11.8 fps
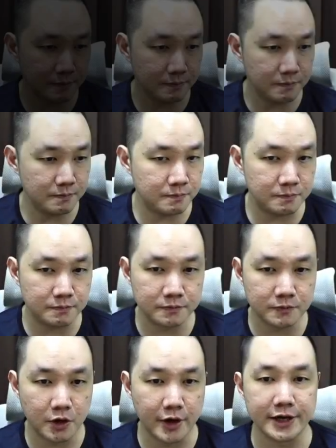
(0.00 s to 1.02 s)

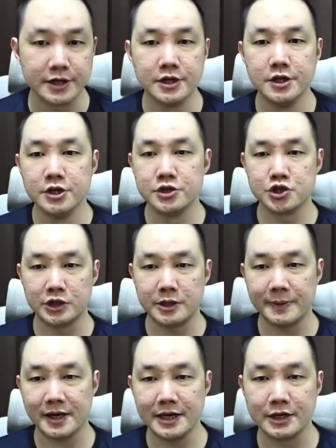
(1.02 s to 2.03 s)
All right. So
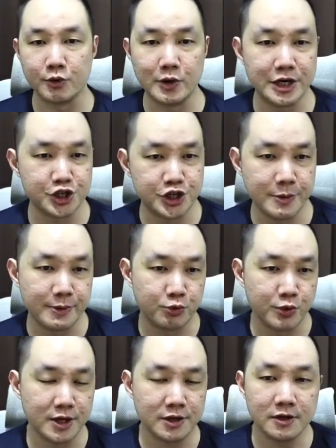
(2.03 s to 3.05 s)
typically the relationship
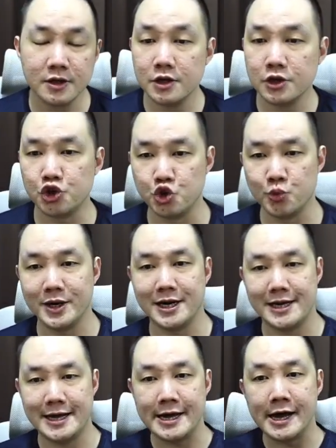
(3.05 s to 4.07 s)
between human and
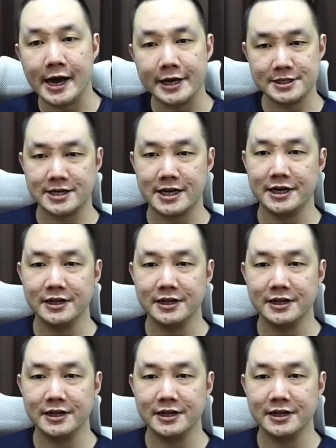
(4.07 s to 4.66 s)
AI is that